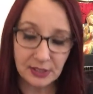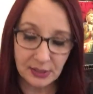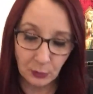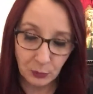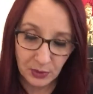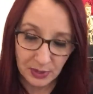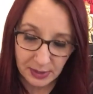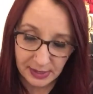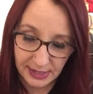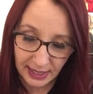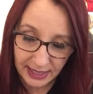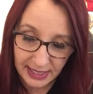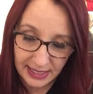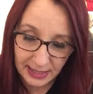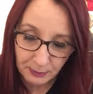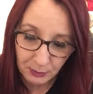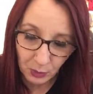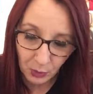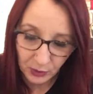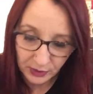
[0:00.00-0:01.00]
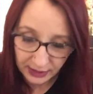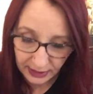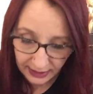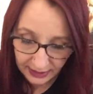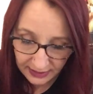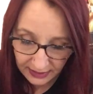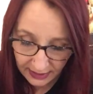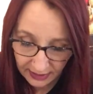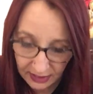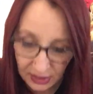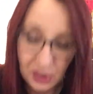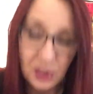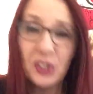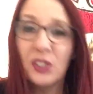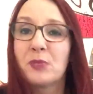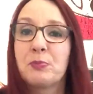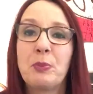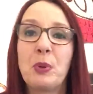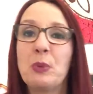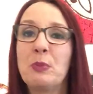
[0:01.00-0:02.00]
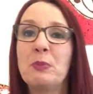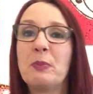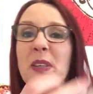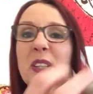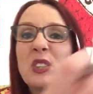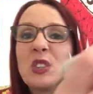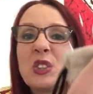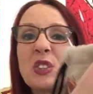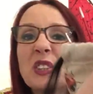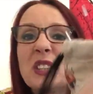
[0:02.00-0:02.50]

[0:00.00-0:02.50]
a wee tiny pocket in there that just put measuring